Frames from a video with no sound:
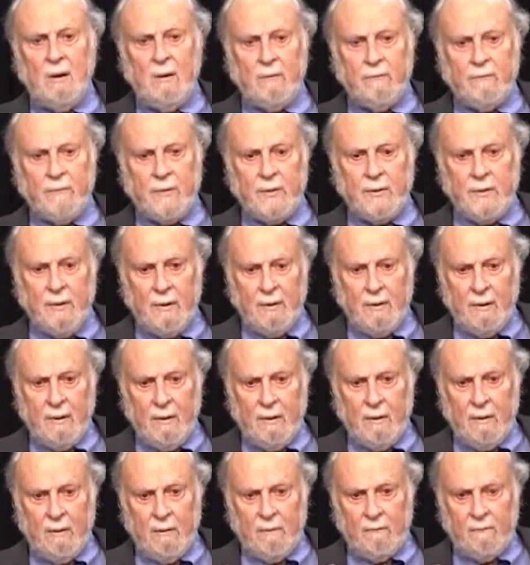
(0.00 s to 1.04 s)
for the
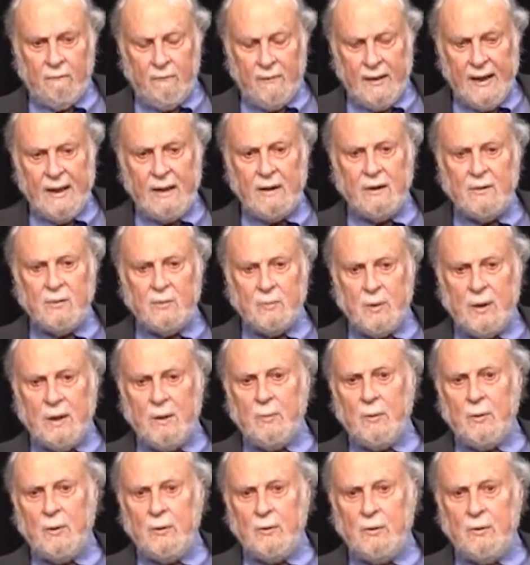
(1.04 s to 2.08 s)
violent
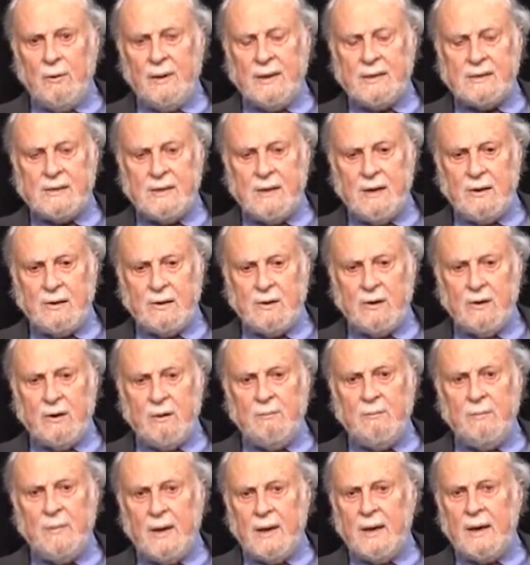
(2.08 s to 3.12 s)
people who get sent to
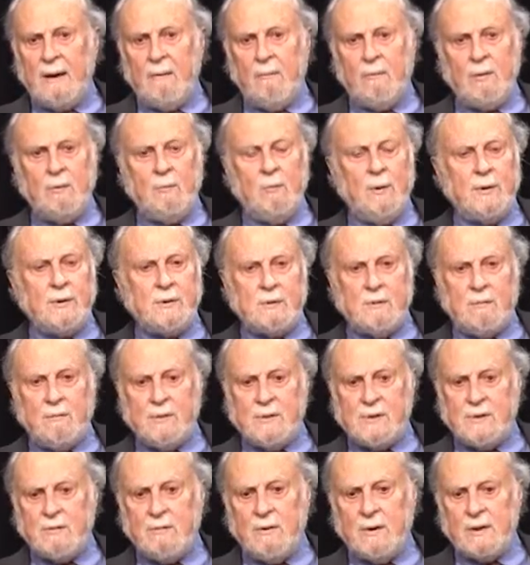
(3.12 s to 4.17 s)
them. And I would want to
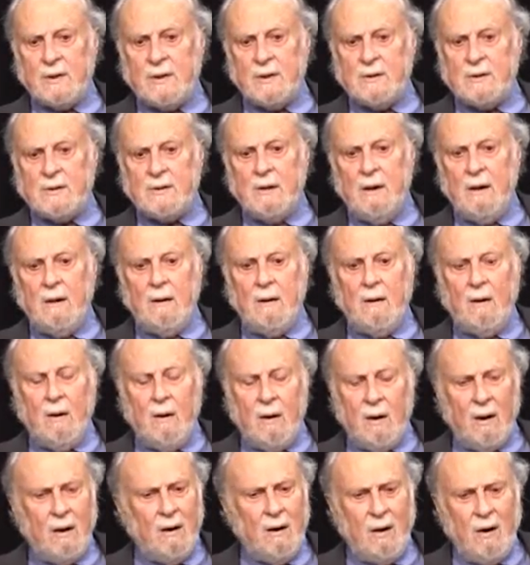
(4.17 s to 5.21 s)
restrict this
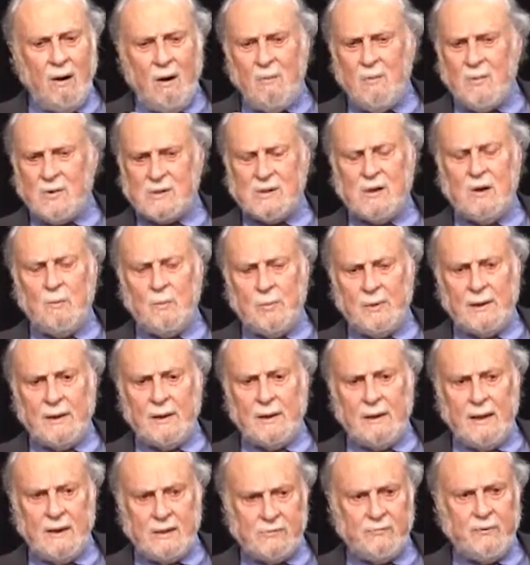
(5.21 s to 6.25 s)
almost
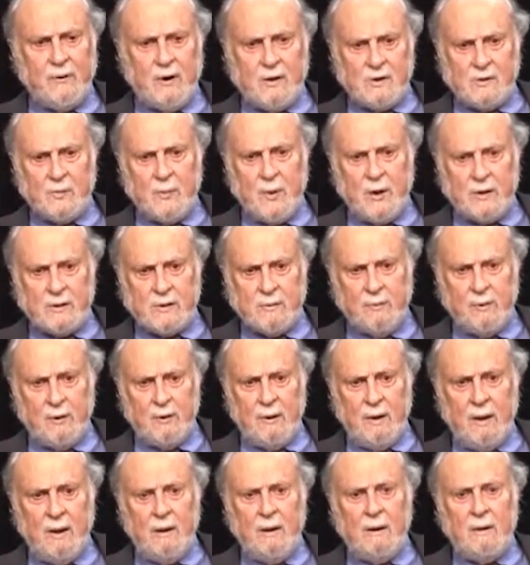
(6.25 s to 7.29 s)
completely, as far as possible,
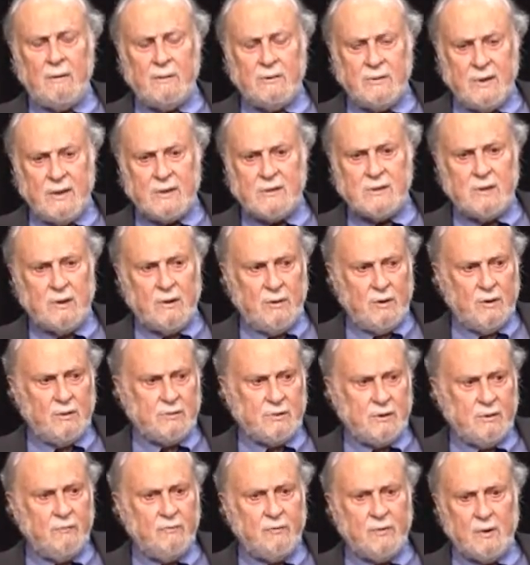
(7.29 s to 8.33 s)
just to
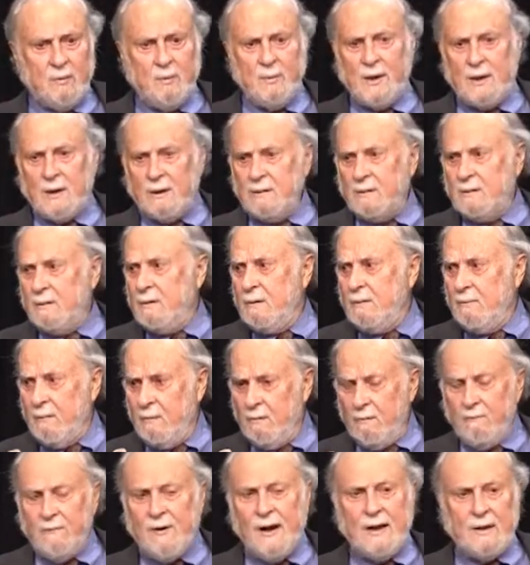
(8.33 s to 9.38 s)
those who've committed
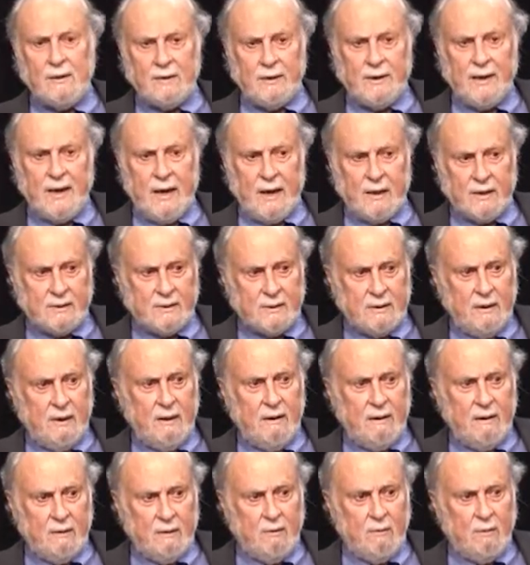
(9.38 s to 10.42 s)
violent acts
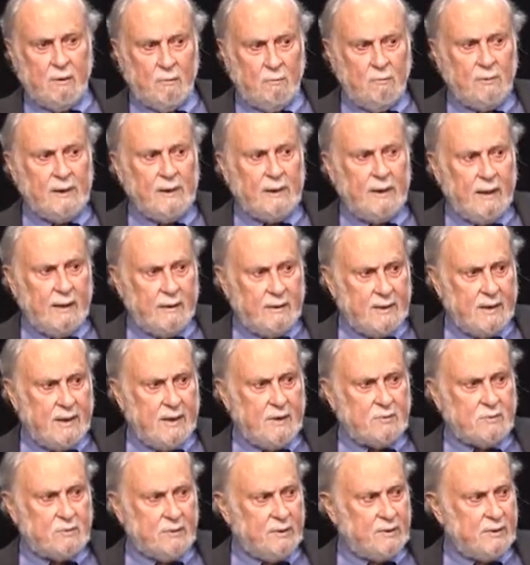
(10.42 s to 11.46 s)
who are really
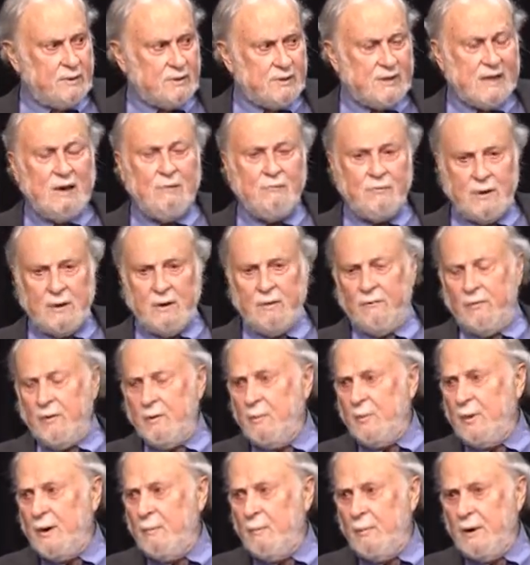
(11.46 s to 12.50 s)
endangering the safety of the
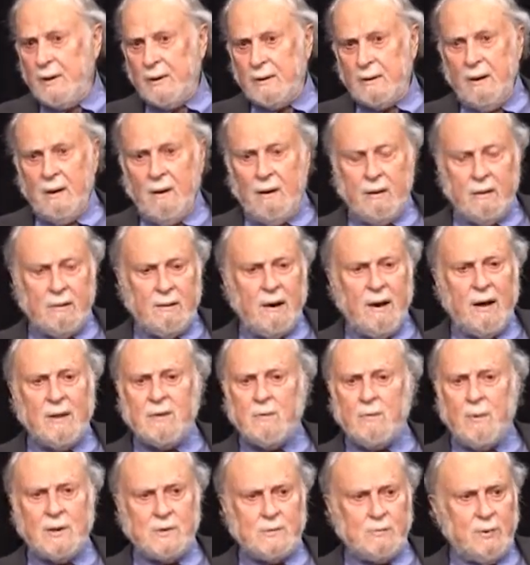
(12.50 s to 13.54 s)
public. There are other
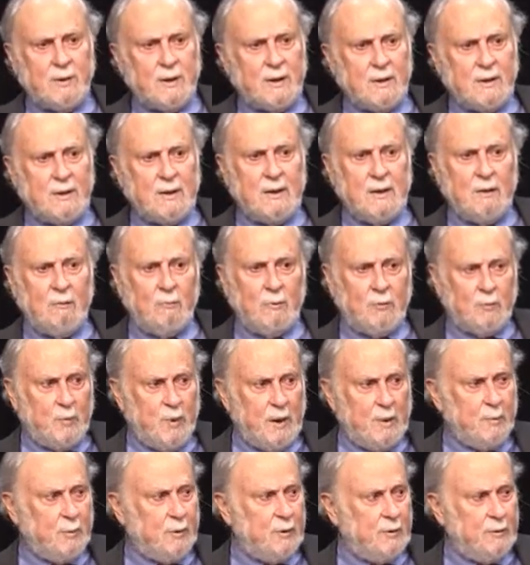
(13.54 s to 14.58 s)
ways we can deal with
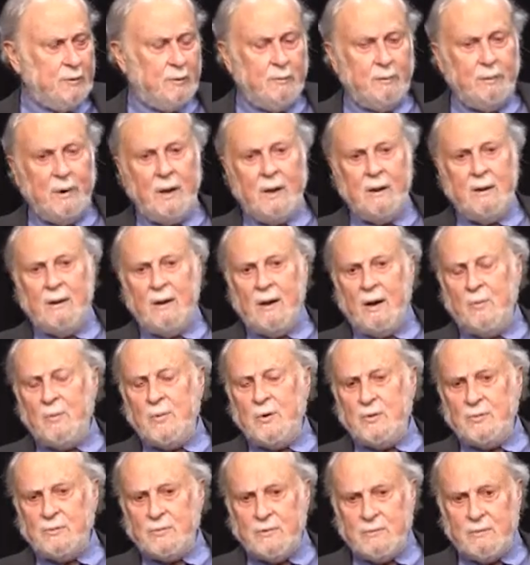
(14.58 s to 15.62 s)
people who
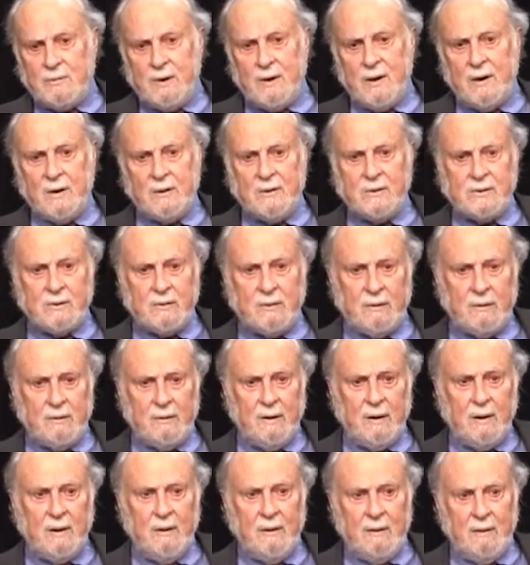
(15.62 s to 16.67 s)
abuse drugs or
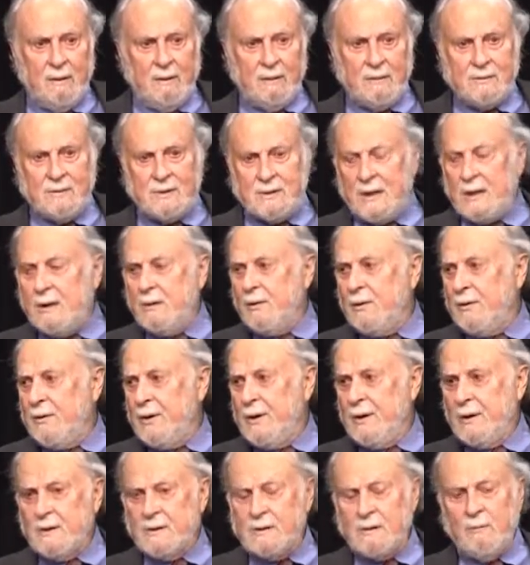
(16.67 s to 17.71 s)
steal
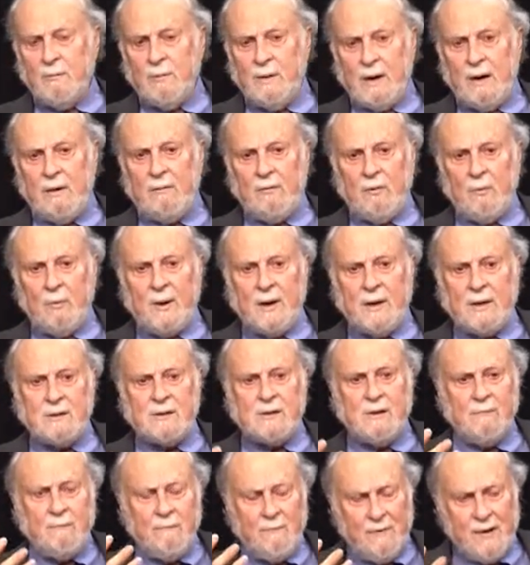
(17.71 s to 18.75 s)
things or whatever, but it's
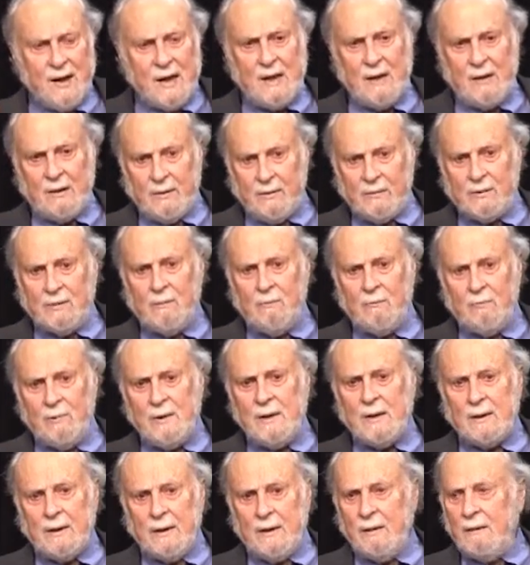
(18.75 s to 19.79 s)
the violent that
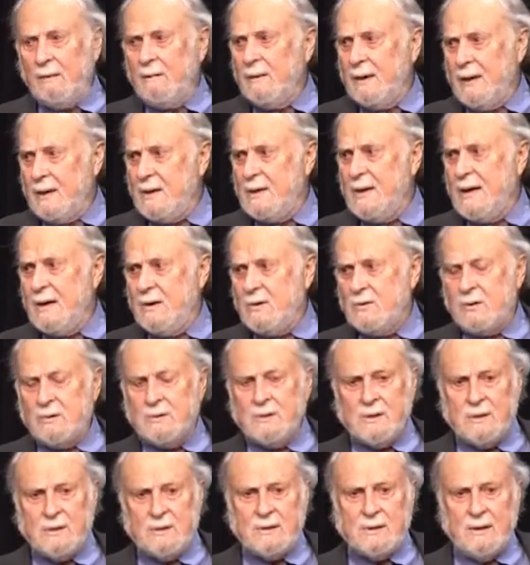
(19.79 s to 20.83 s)
really endangers
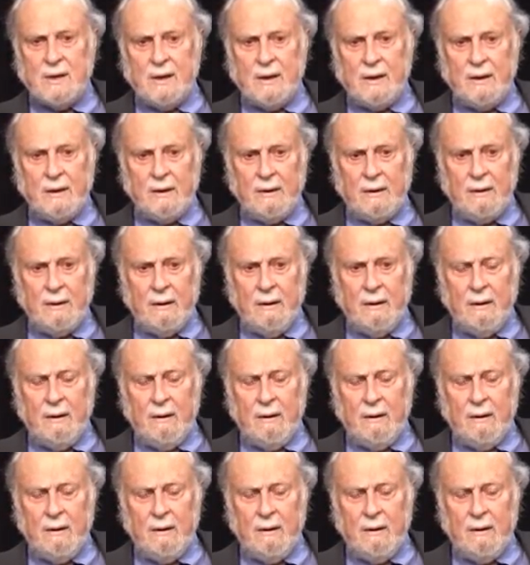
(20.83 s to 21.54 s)
society. Mm-hmm.